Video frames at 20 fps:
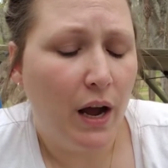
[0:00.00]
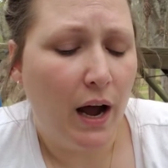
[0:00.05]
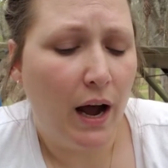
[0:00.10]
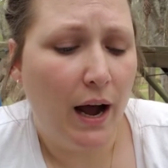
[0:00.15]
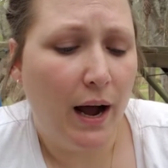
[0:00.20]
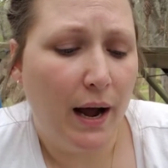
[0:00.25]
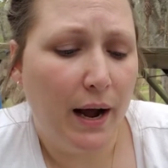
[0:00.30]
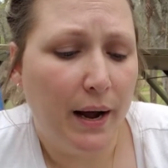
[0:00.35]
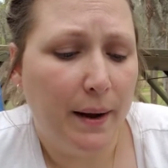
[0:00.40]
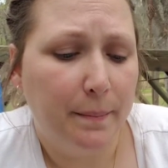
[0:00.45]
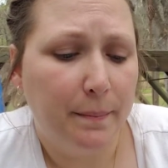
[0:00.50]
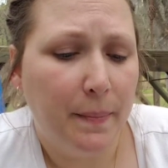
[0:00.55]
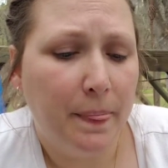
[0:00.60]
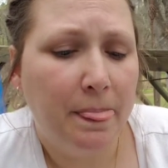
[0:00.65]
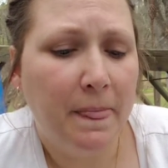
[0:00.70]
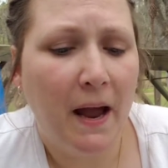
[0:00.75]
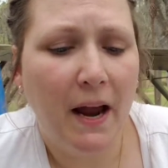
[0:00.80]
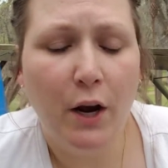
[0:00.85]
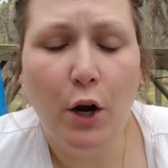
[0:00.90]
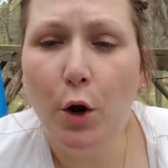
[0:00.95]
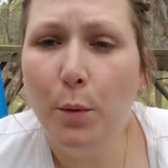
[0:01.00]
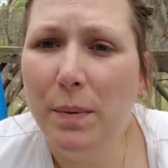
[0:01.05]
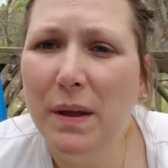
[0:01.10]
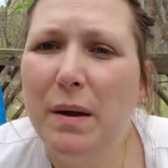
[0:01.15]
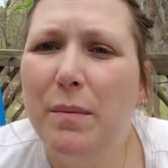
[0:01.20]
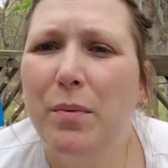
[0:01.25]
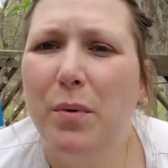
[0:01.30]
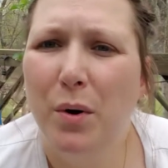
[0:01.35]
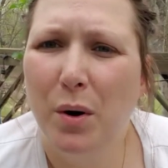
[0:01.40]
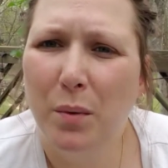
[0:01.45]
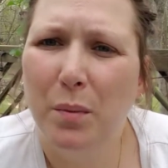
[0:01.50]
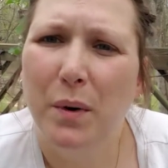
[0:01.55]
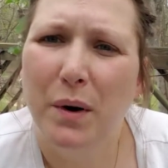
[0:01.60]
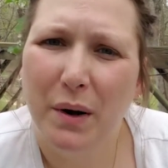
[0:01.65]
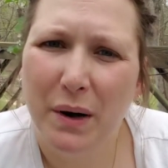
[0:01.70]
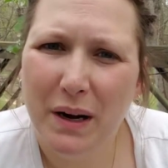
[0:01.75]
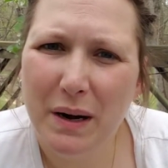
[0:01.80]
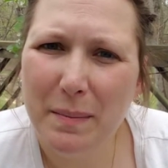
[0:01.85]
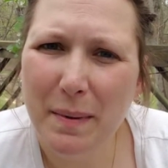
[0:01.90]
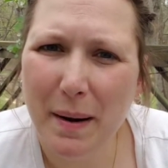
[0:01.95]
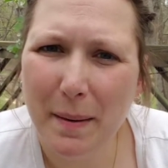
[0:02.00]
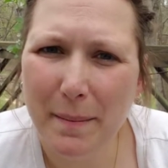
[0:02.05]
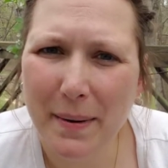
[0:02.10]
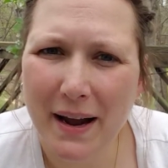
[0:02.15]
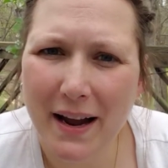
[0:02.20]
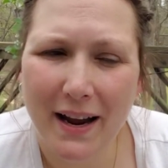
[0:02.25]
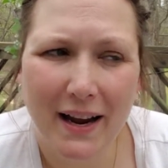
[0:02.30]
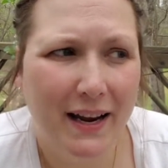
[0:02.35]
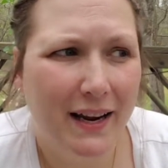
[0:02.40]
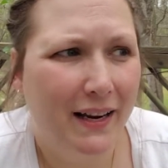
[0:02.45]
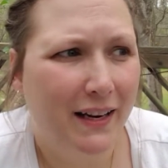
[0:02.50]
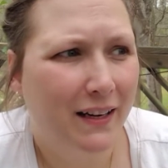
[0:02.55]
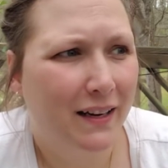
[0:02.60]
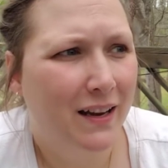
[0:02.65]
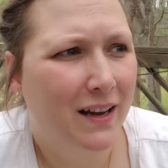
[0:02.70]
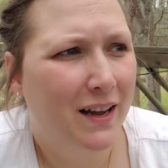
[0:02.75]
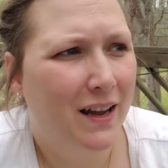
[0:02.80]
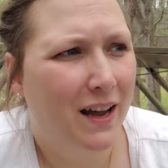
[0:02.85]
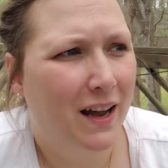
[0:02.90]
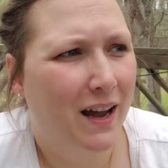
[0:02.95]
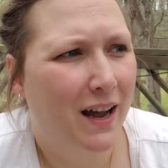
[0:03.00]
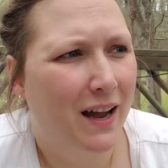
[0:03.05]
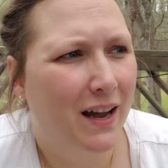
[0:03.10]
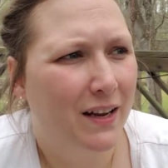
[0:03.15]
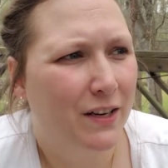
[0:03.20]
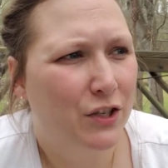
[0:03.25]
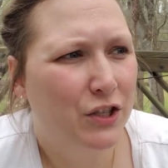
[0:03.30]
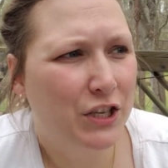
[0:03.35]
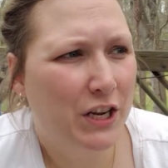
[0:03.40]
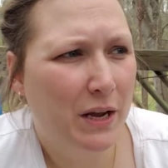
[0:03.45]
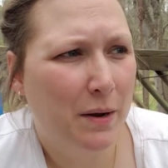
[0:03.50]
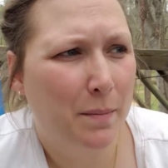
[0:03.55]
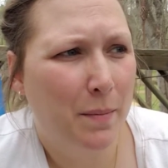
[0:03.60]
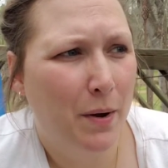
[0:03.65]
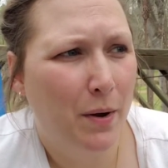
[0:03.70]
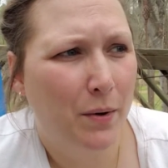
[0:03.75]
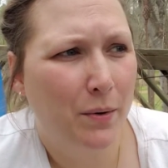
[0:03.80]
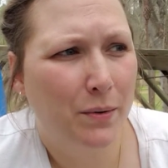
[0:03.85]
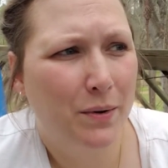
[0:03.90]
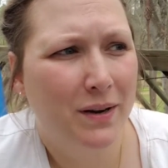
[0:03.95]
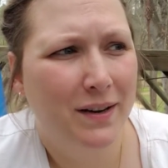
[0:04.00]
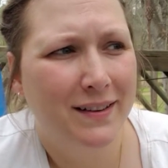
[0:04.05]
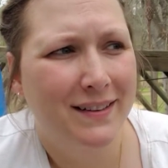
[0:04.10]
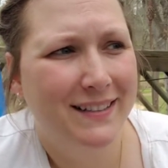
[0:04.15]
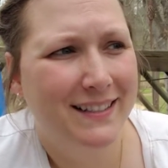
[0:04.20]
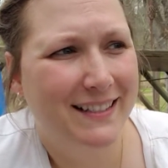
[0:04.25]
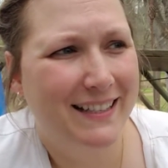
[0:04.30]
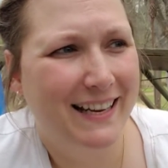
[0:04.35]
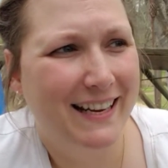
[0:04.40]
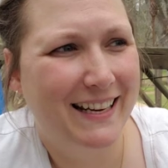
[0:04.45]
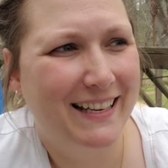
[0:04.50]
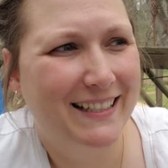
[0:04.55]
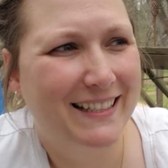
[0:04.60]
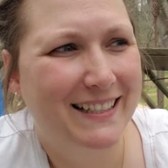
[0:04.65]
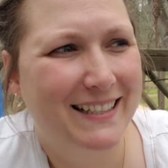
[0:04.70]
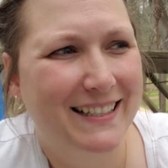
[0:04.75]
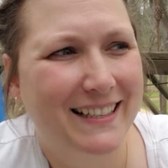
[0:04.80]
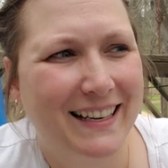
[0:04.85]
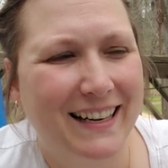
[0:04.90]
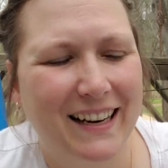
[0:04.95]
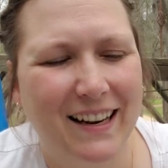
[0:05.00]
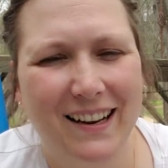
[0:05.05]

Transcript: I know people are worried about buying GMO seeds.